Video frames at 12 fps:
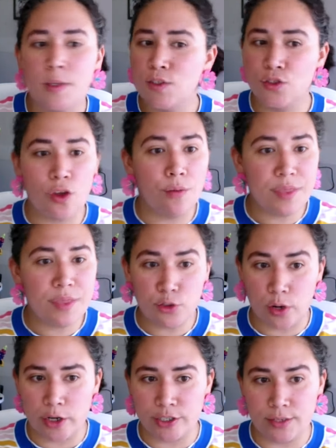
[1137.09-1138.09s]
something
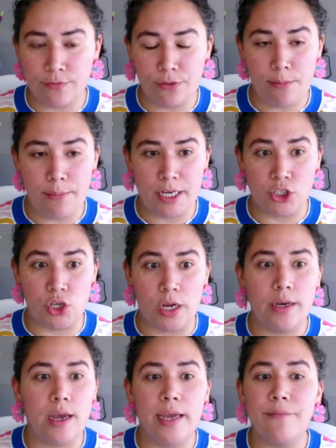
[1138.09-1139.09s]
triggers
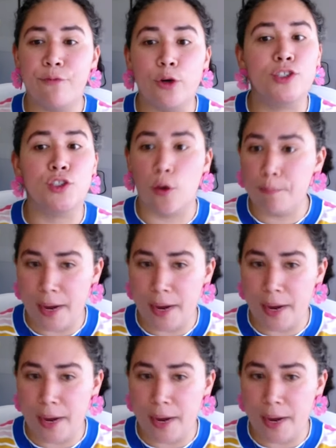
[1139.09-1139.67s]
inflammation. For some